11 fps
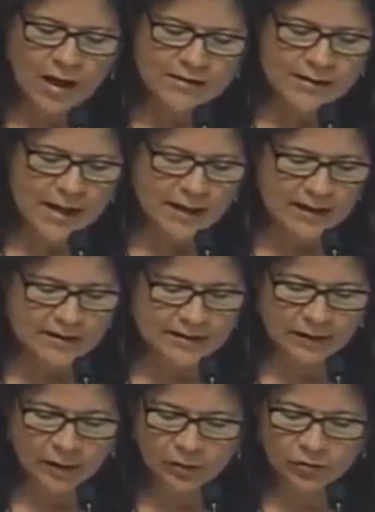I sat as
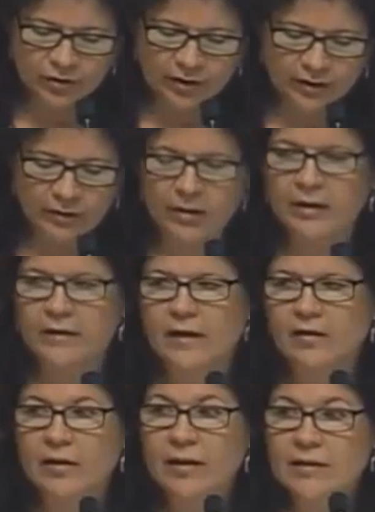the co-chair on
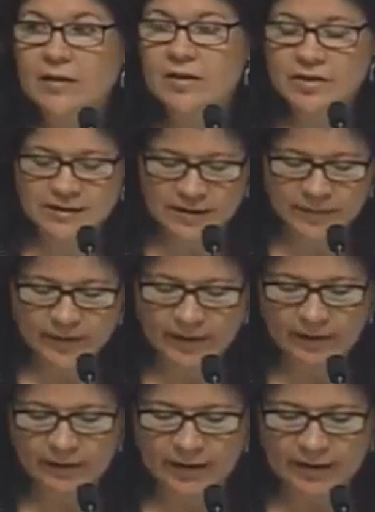the area contingency
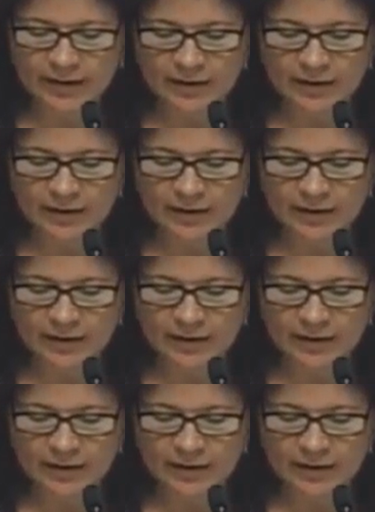plan,